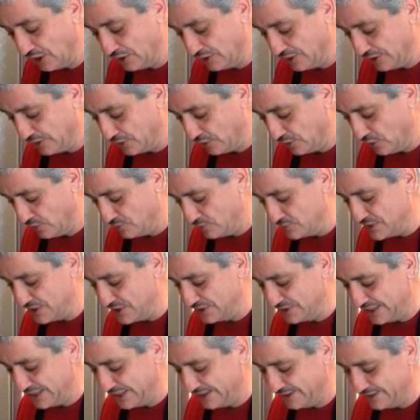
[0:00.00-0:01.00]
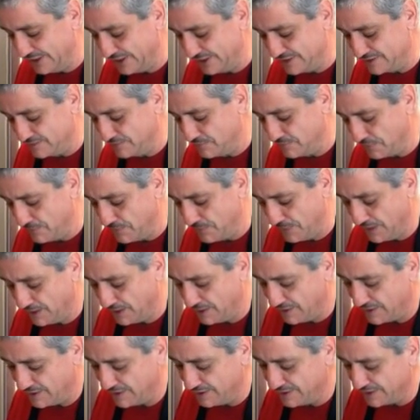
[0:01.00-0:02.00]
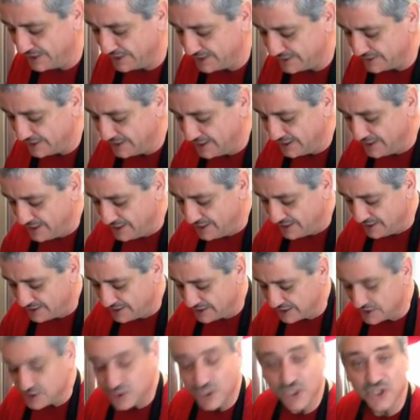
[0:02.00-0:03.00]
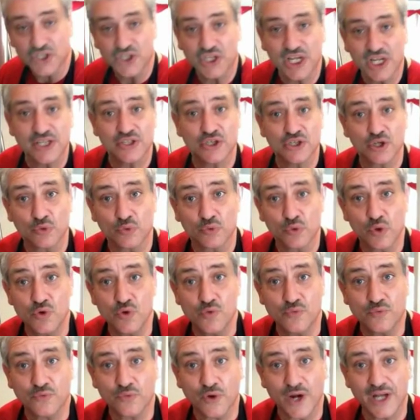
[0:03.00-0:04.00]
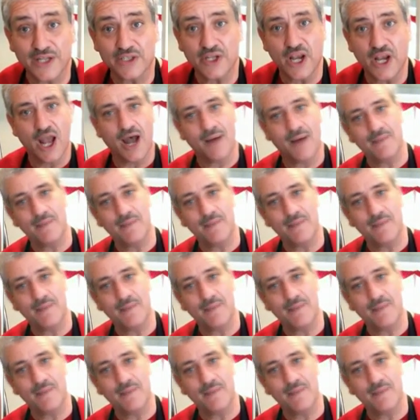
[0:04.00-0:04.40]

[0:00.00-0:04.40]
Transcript: garlic cloves, get that nice and prepared, and then get you a ginger root fresh.